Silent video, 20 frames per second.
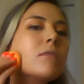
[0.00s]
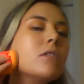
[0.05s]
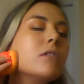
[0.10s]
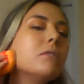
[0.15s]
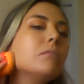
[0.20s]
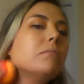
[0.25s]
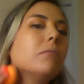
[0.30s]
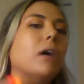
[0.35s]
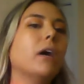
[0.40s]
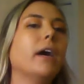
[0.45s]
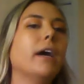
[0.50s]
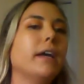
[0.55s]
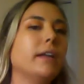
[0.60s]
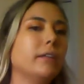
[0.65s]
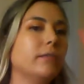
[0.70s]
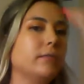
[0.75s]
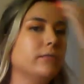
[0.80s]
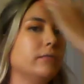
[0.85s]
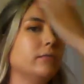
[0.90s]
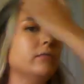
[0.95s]
but
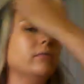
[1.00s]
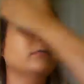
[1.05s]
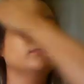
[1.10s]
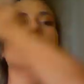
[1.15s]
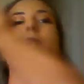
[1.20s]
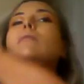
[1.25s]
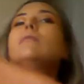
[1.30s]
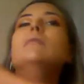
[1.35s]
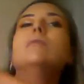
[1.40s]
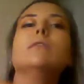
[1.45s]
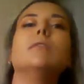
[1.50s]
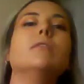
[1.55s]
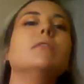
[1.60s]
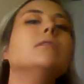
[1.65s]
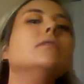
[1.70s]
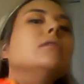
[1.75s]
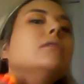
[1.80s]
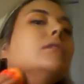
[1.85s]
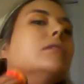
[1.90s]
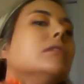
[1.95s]

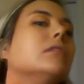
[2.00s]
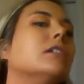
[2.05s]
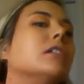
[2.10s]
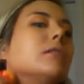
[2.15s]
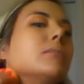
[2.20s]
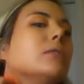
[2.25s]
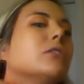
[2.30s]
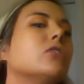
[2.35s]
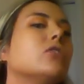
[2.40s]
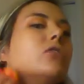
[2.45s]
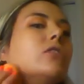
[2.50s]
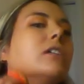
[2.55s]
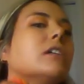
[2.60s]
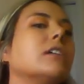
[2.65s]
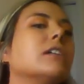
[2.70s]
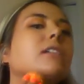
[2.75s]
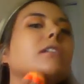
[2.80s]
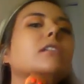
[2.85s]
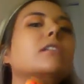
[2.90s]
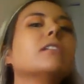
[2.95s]
I've been trying
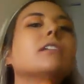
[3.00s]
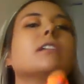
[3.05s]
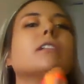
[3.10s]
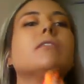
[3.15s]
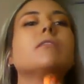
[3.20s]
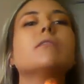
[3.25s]
to like